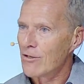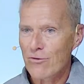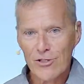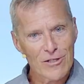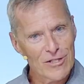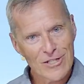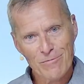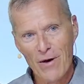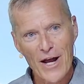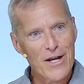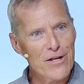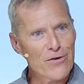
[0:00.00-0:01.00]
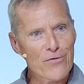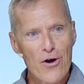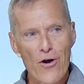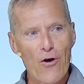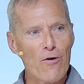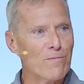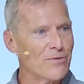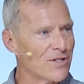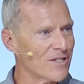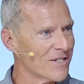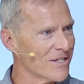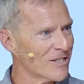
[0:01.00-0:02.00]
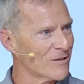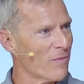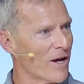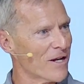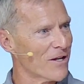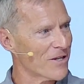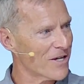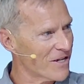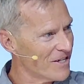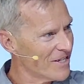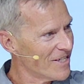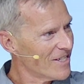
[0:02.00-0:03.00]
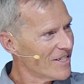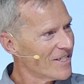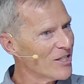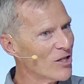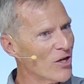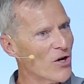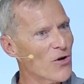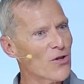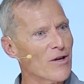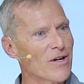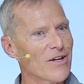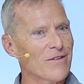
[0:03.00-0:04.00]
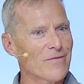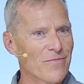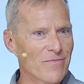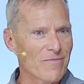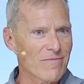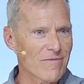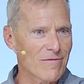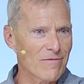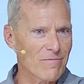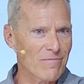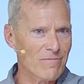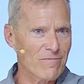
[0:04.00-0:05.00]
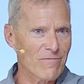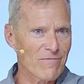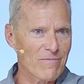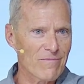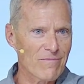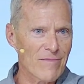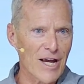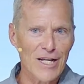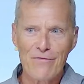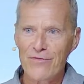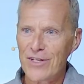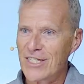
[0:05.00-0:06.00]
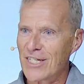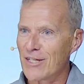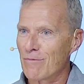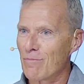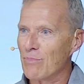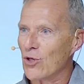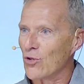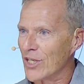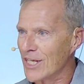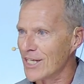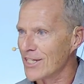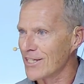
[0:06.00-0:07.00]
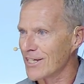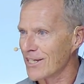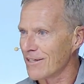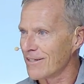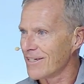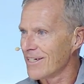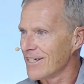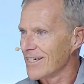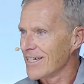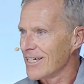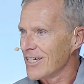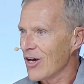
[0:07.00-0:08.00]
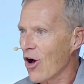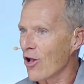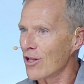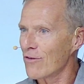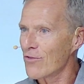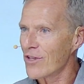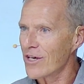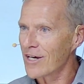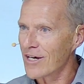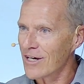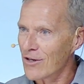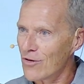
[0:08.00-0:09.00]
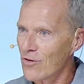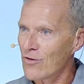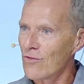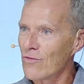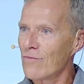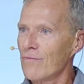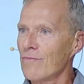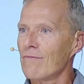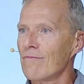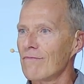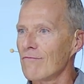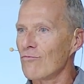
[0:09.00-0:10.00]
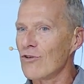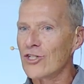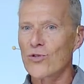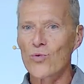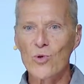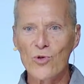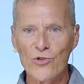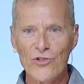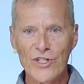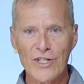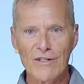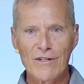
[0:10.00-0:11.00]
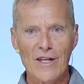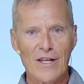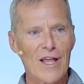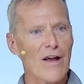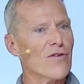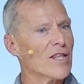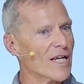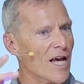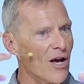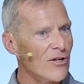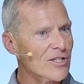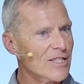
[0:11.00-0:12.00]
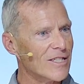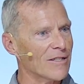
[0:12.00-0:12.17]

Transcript: in spite of the robes, in spite of the, you know, the magnificent buildings and all of the rituals and, and everything else.